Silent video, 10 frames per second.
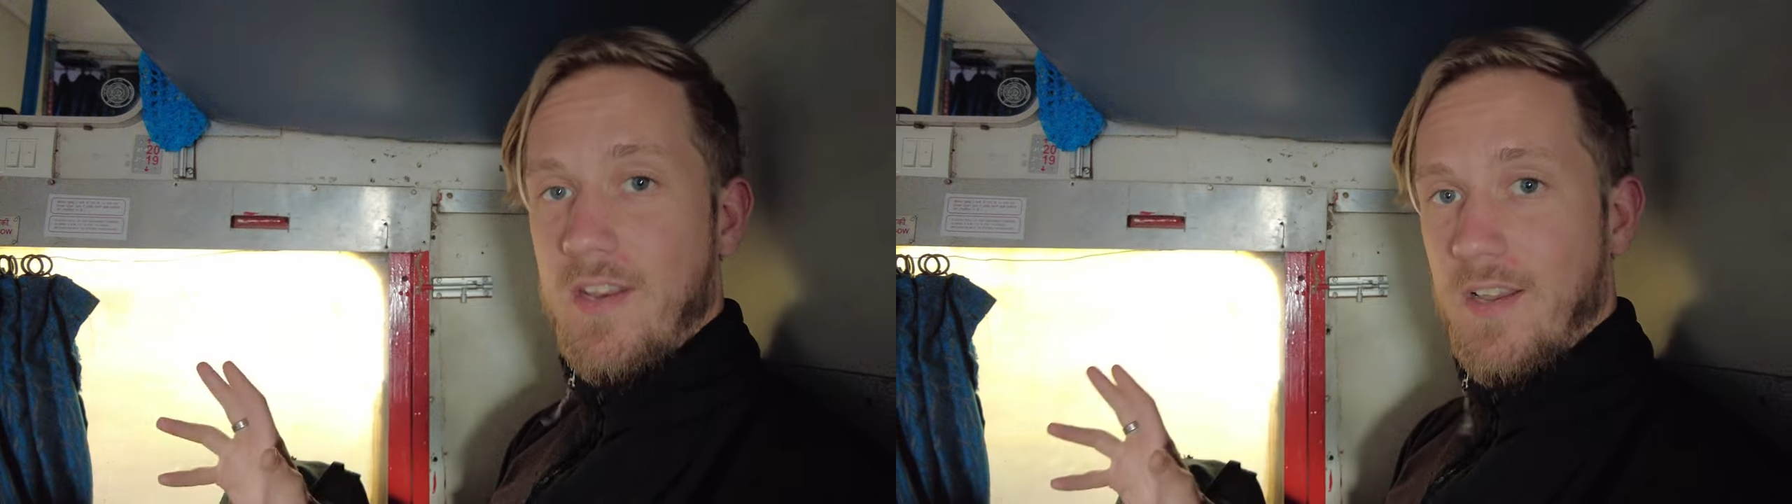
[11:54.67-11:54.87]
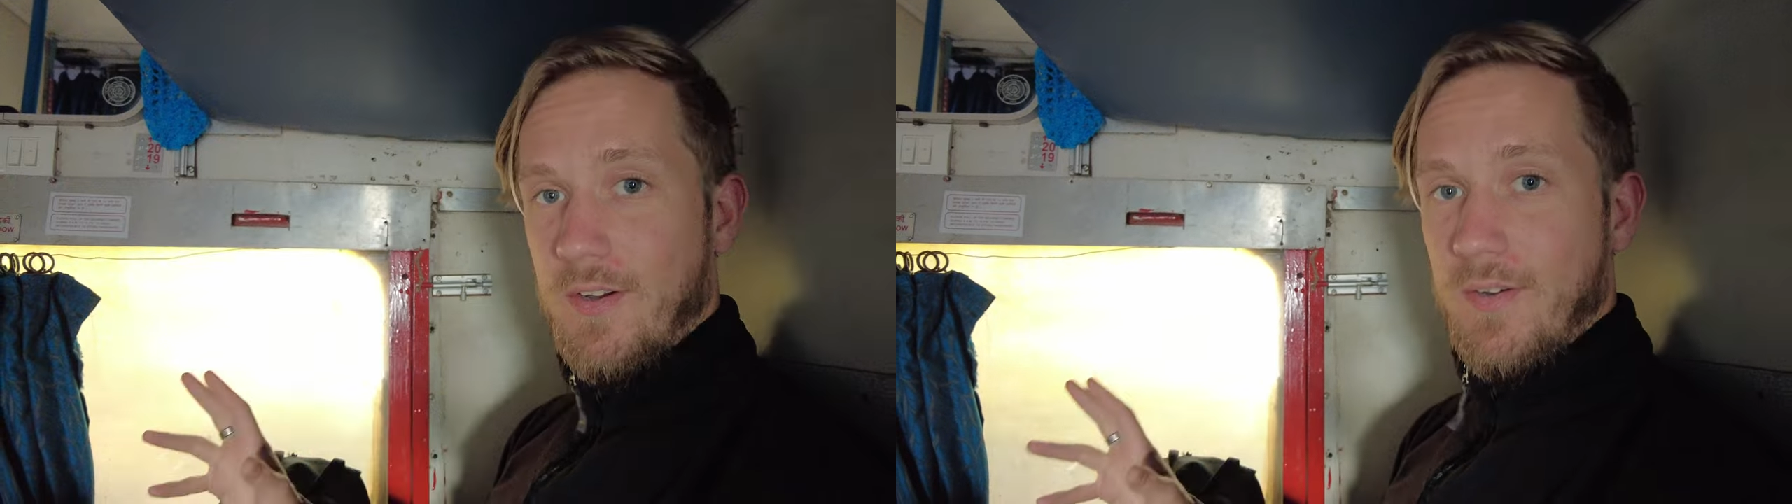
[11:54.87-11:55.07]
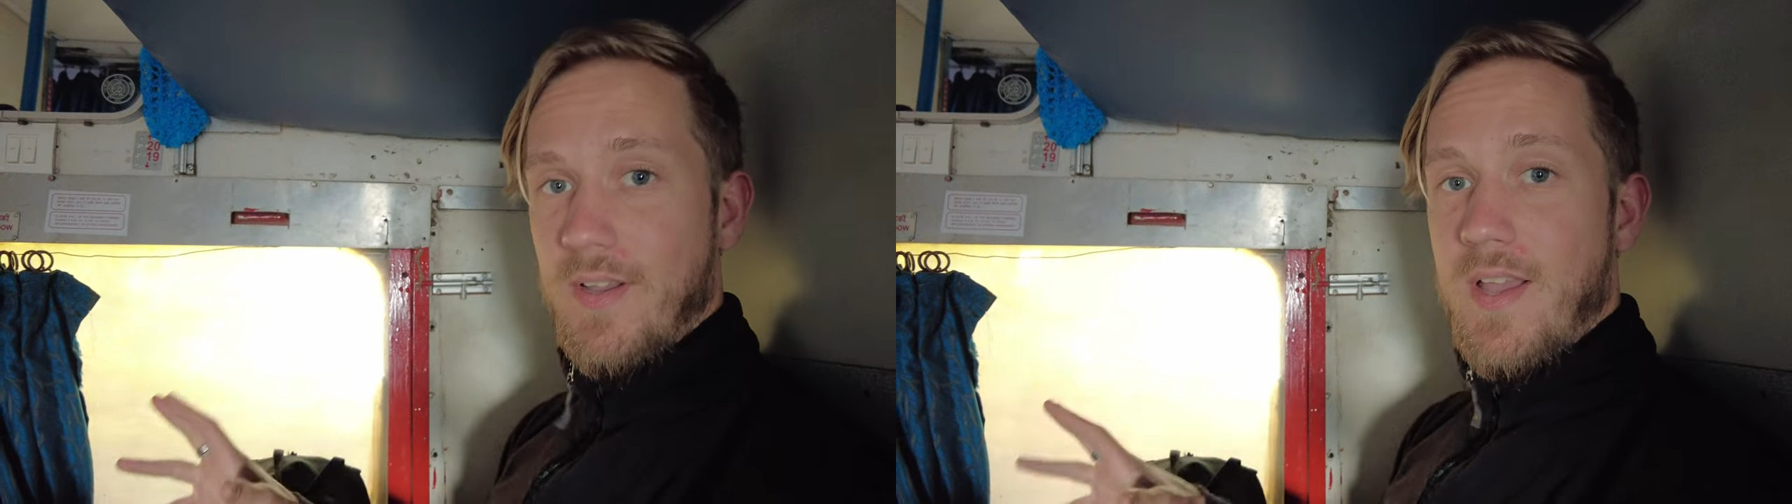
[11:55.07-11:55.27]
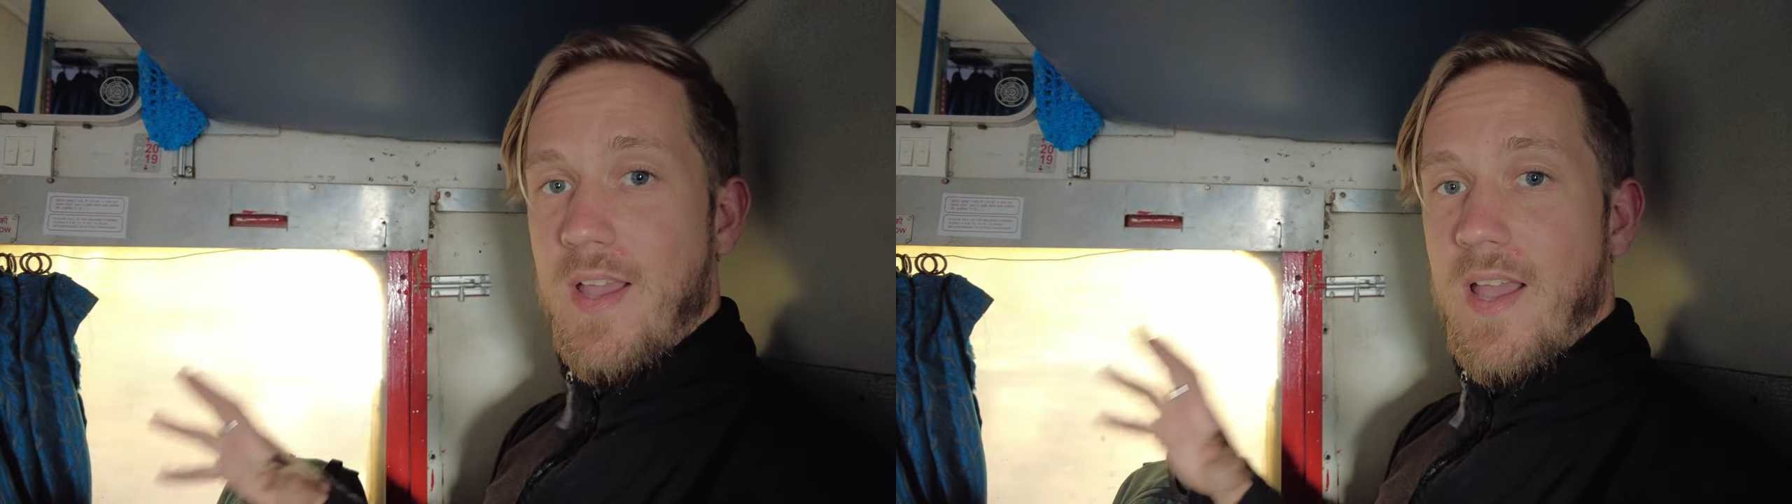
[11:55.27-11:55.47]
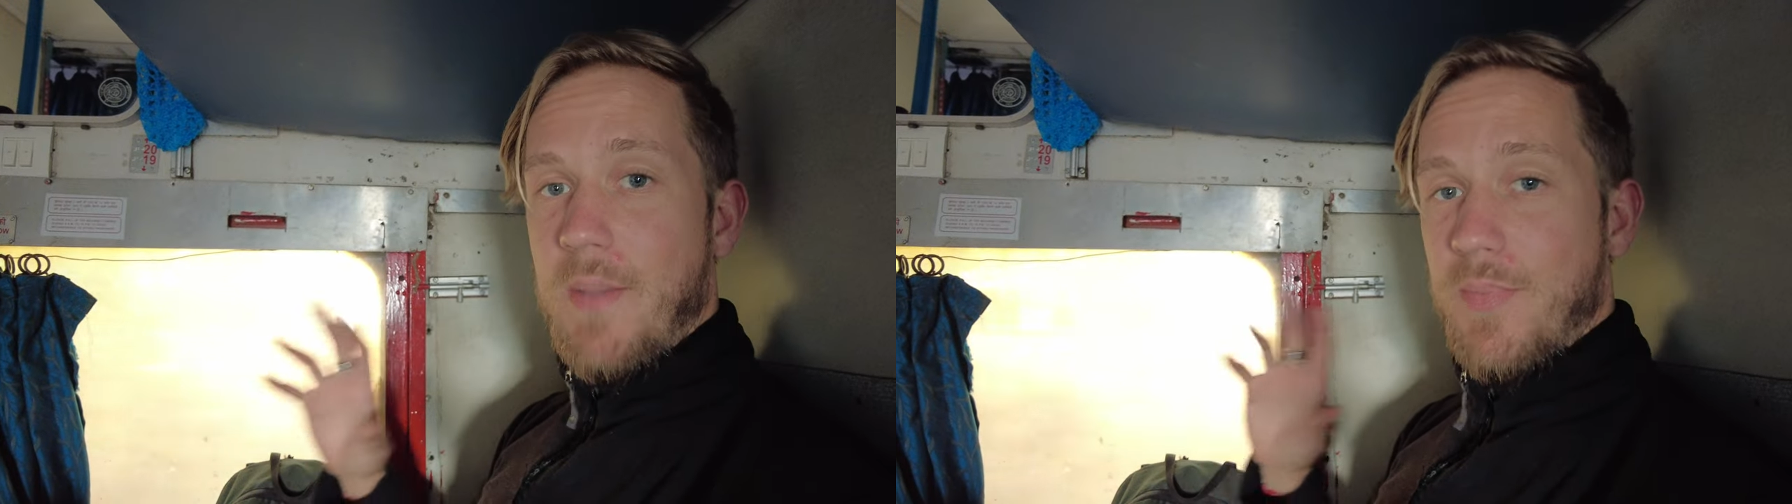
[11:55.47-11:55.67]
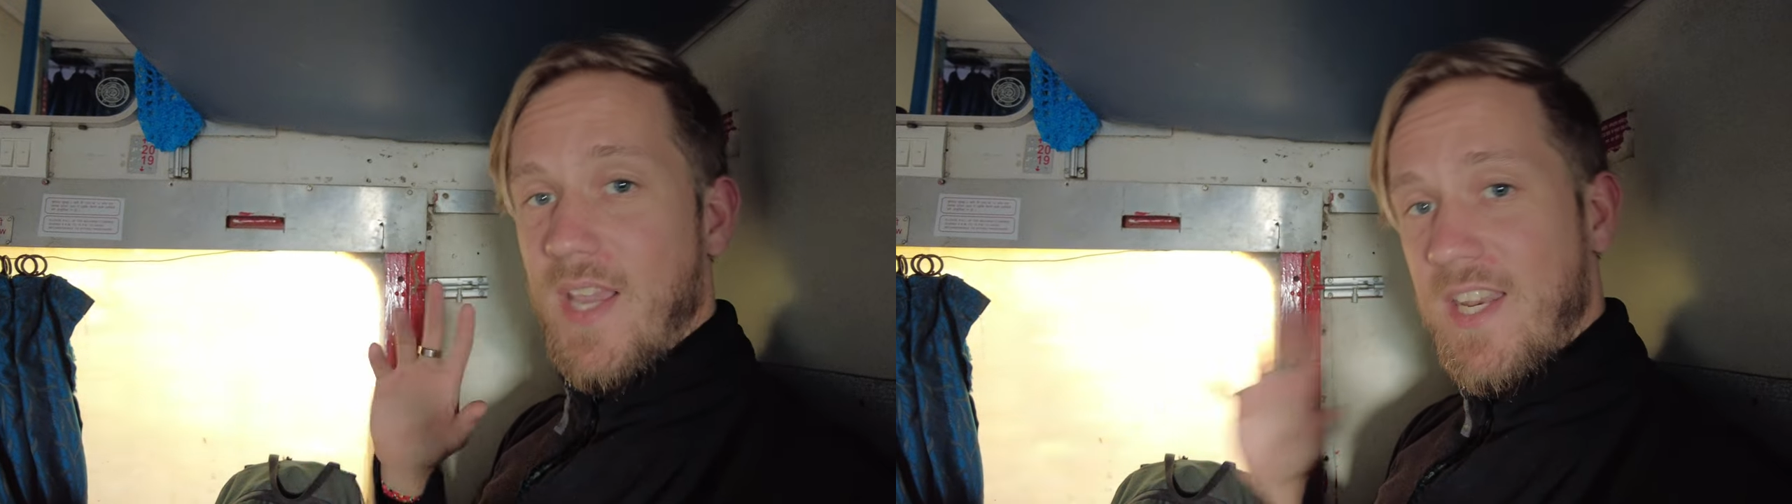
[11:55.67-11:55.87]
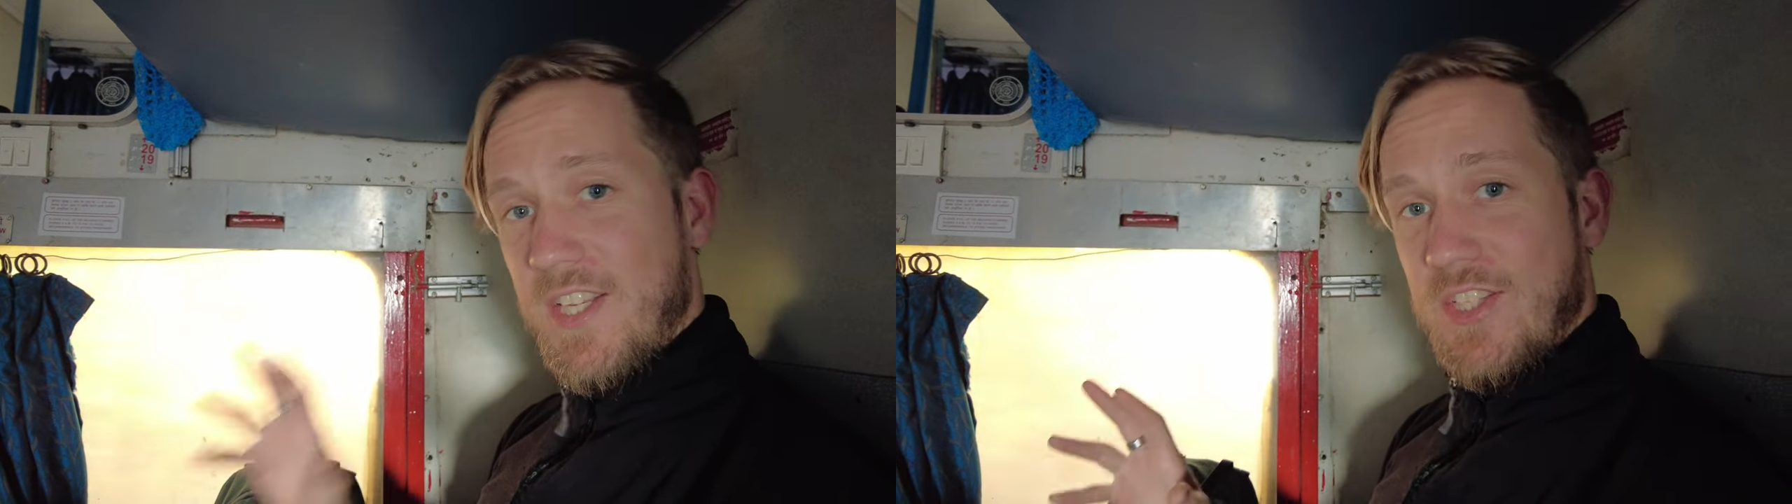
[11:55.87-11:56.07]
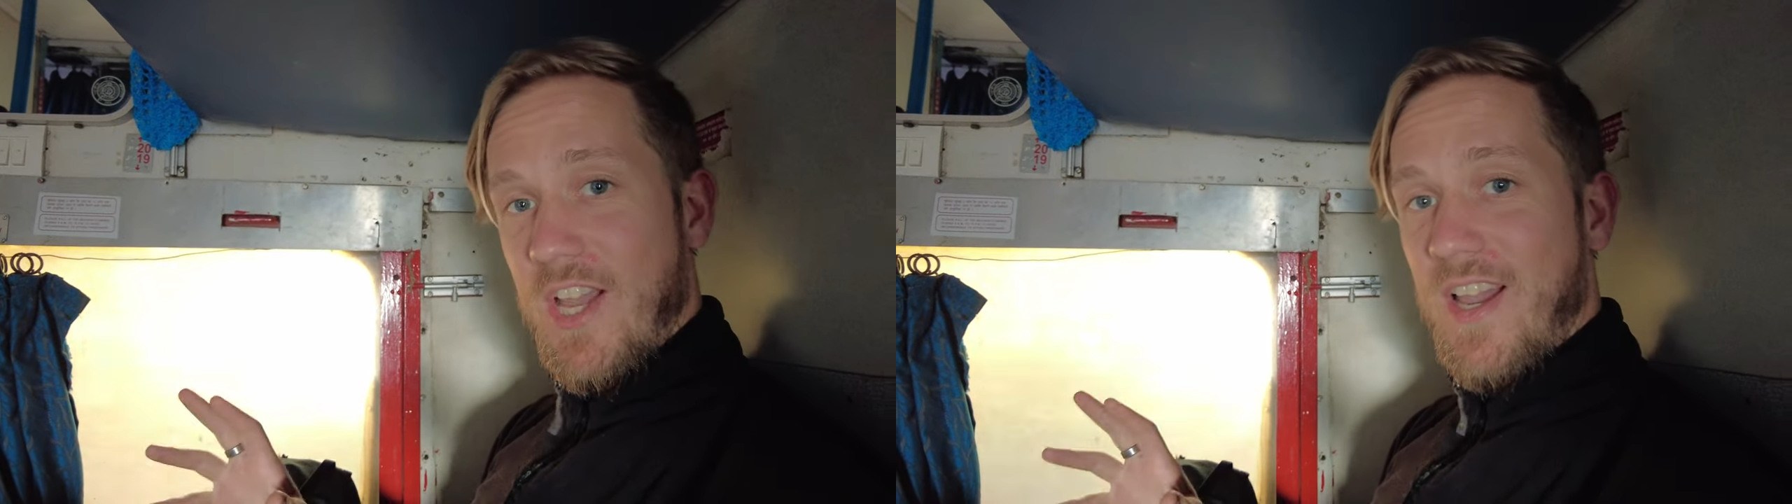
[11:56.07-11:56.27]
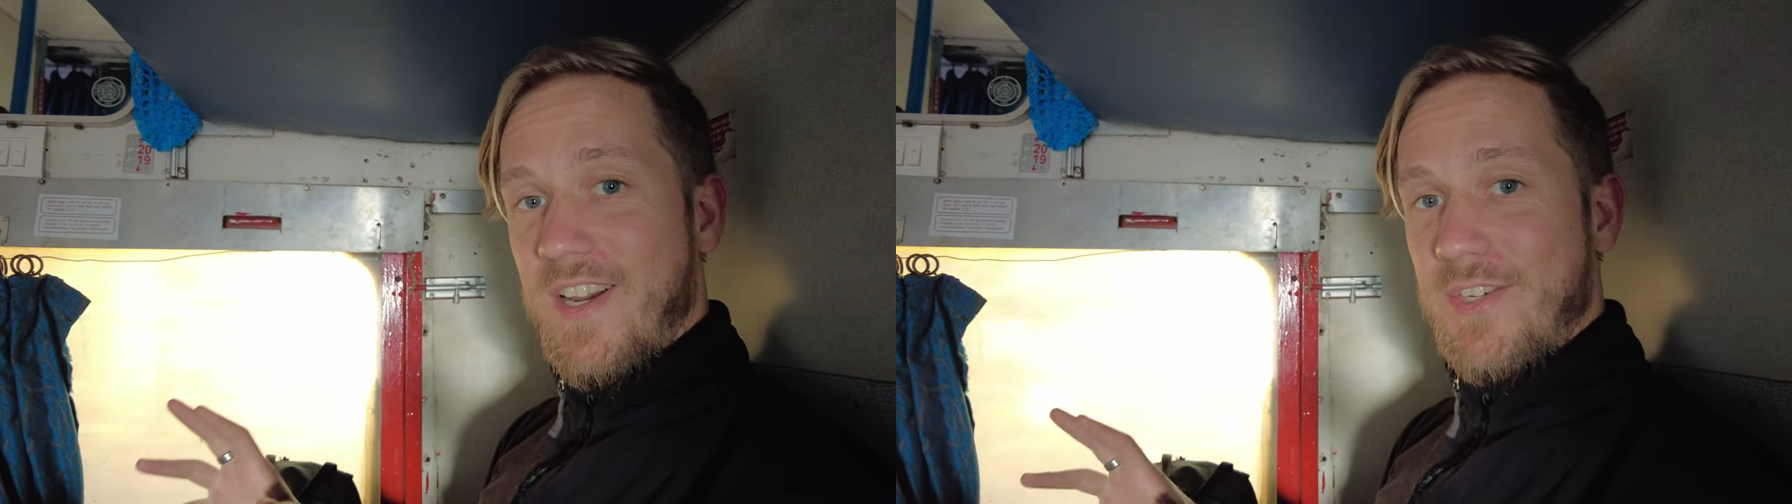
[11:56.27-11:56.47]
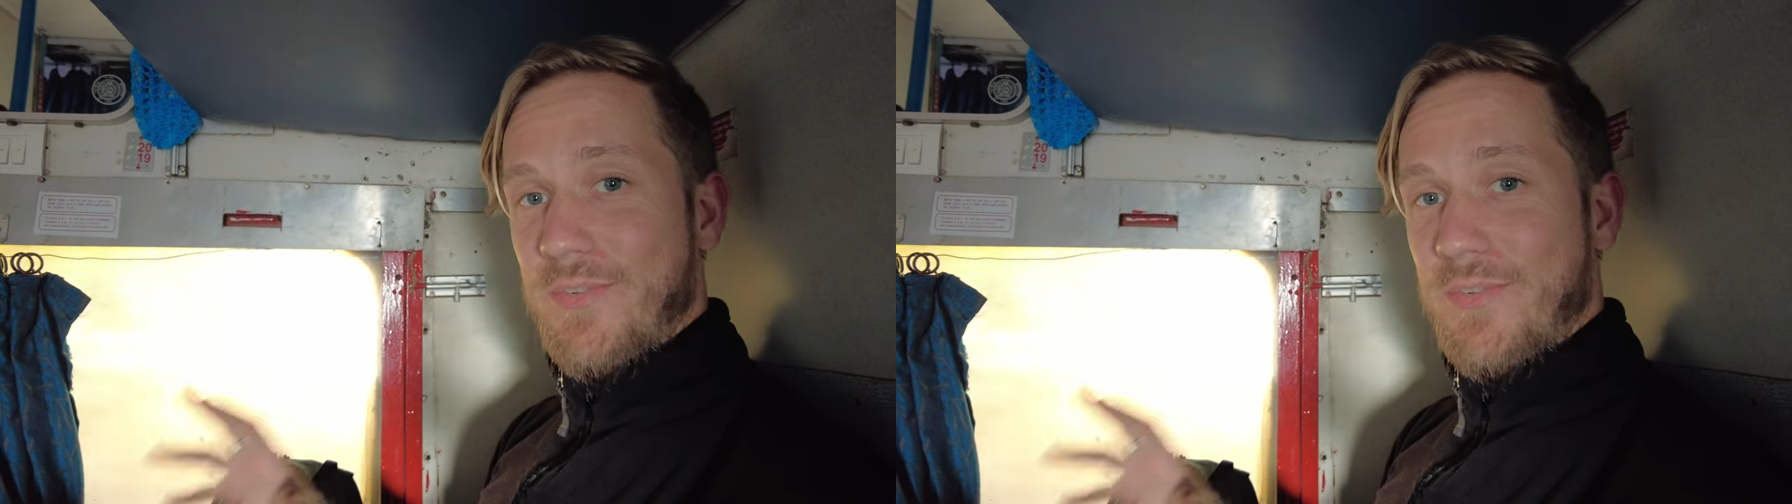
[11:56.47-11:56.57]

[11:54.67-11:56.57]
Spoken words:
now. I'm getting tired